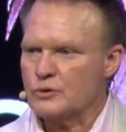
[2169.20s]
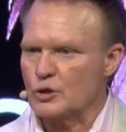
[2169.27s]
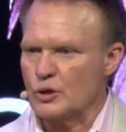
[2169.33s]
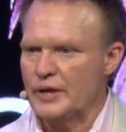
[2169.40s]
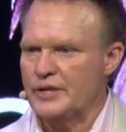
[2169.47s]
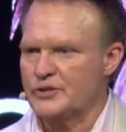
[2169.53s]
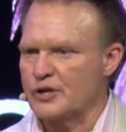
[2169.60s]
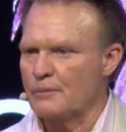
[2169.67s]
to
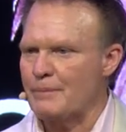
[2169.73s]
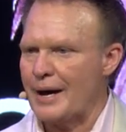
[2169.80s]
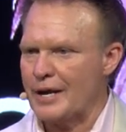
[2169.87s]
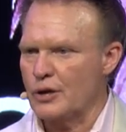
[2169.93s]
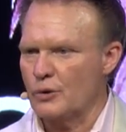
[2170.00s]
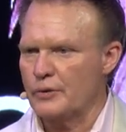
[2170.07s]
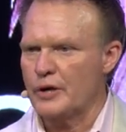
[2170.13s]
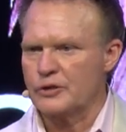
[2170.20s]
lead
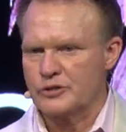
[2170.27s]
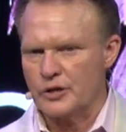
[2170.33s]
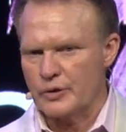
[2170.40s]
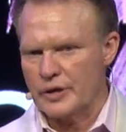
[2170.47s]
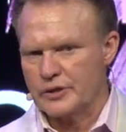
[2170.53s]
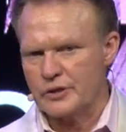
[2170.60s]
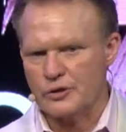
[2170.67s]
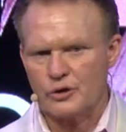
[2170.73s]
somebody on their
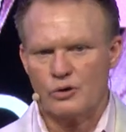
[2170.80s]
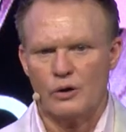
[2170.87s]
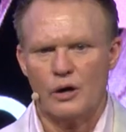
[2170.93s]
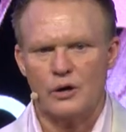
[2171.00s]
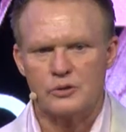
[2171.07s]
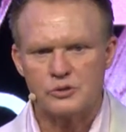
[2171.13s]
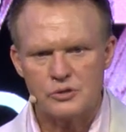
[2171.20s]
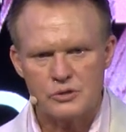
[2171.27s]
journey to the
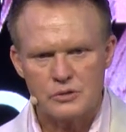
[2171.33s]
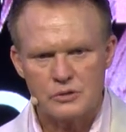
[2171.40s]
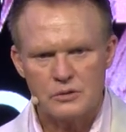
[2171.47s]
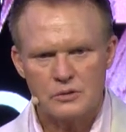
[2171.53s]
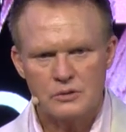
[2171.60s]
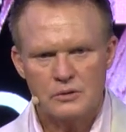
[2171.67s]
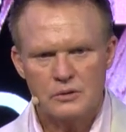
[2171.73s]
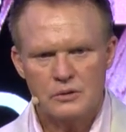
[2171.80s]
cross.
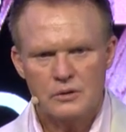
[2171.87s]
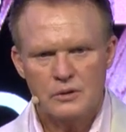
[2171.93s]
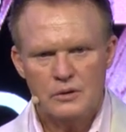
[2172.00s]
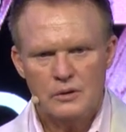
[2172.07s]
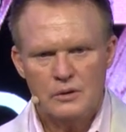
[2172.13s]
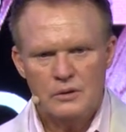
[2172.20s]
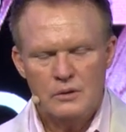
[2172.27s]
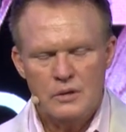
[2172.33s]

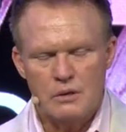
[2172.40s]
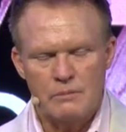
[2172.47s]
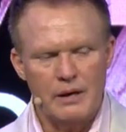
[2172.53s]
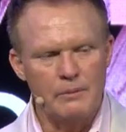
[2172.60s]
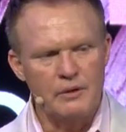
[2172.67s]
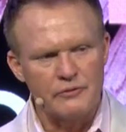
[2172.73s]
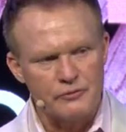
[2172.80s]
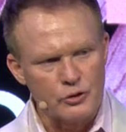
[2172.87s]

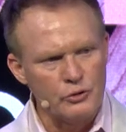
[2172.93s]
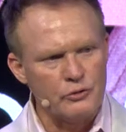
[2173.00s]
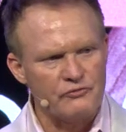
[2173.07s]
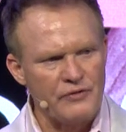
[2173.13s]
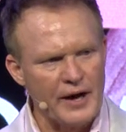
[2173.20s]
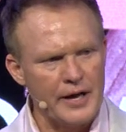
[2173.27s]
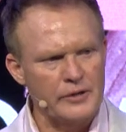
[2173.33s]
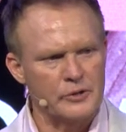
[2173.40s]
Maybe if you
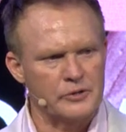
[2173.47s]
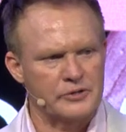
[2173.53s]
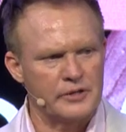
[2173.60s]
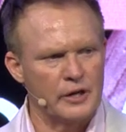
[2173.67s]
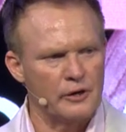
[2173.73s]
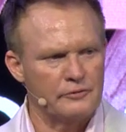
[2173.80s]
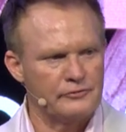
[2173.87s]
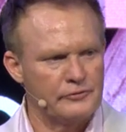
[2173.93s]
find
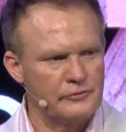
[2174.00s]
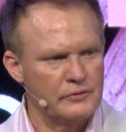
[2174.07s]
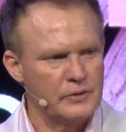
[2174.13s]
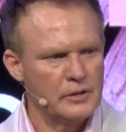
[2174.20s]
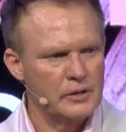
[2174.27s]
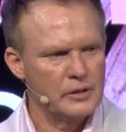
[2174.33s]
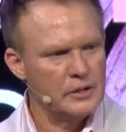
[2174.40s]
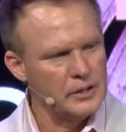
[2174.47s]
yourself
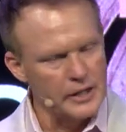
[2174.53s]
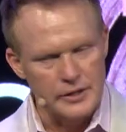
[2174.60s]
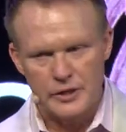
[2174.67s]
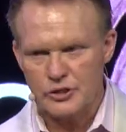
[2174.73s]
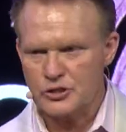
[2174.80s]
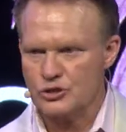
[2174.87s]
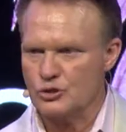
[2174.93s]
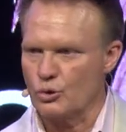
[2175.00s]
in
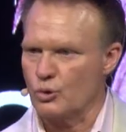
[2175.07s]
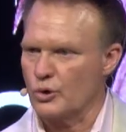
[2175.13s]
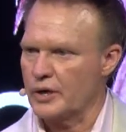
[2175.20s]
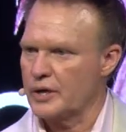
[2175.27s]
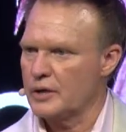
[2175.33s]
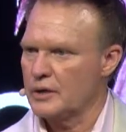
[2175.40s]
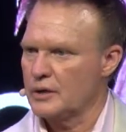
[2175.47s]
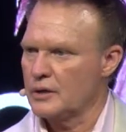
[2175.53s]
this story,